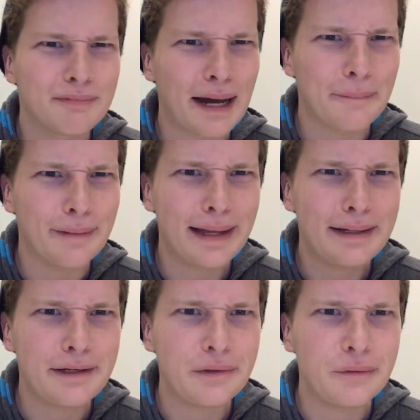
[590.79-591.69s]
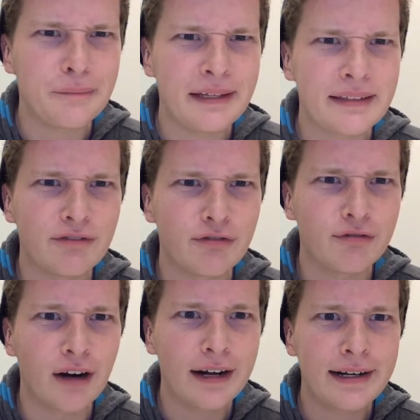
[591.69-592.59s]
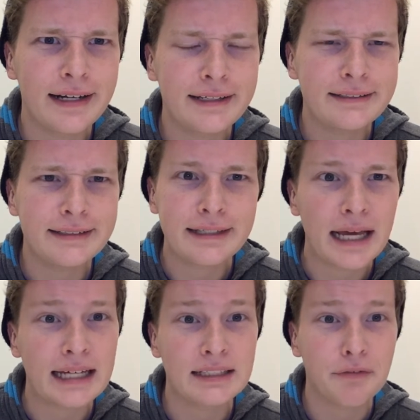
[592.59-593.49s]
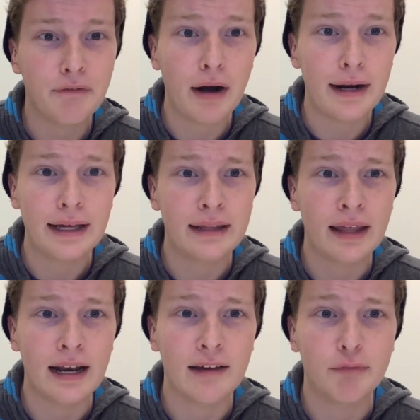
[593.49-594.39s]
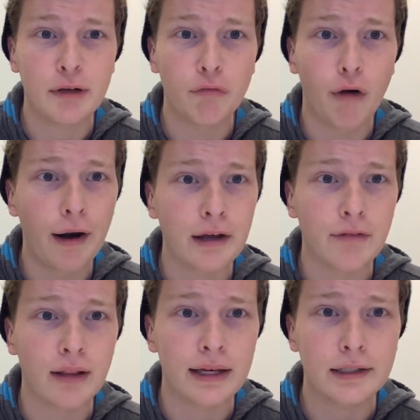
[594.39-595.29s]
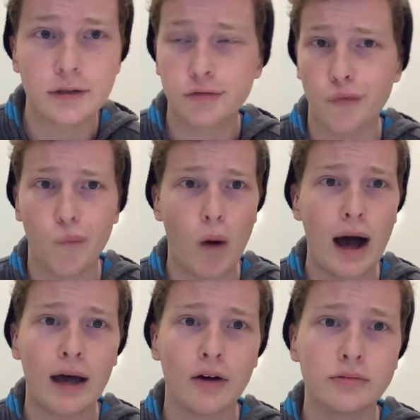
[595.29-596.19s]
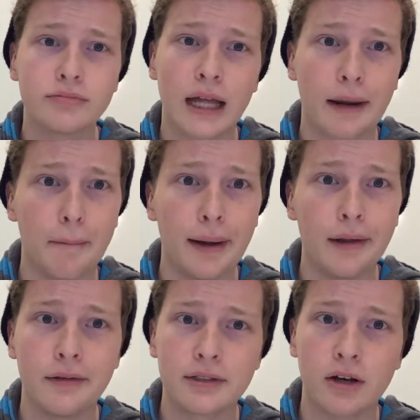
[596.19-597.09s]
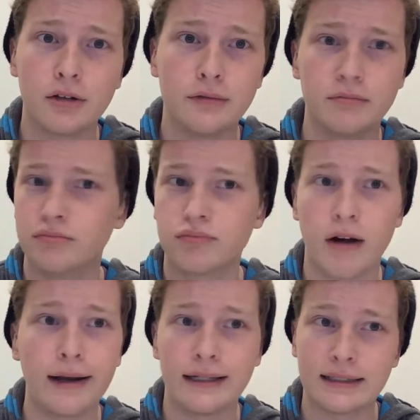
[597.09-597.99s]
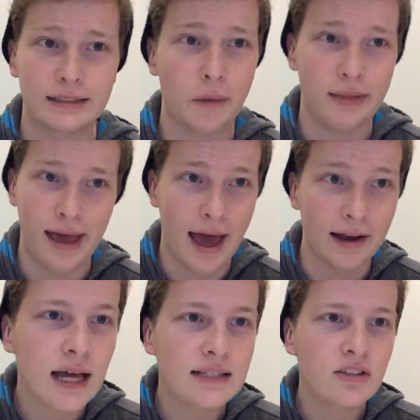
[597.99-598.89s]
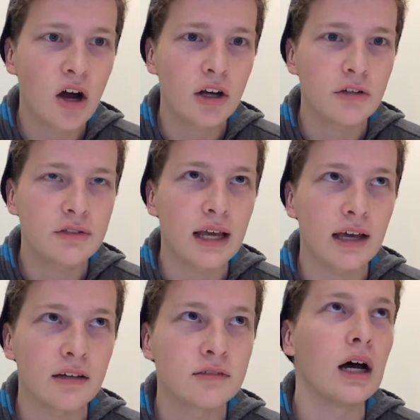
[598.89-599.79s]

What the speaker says: By played, do you mean running? Because if running, then I've been running for like a while, like a month. So running, let's go with that. Last song you sang?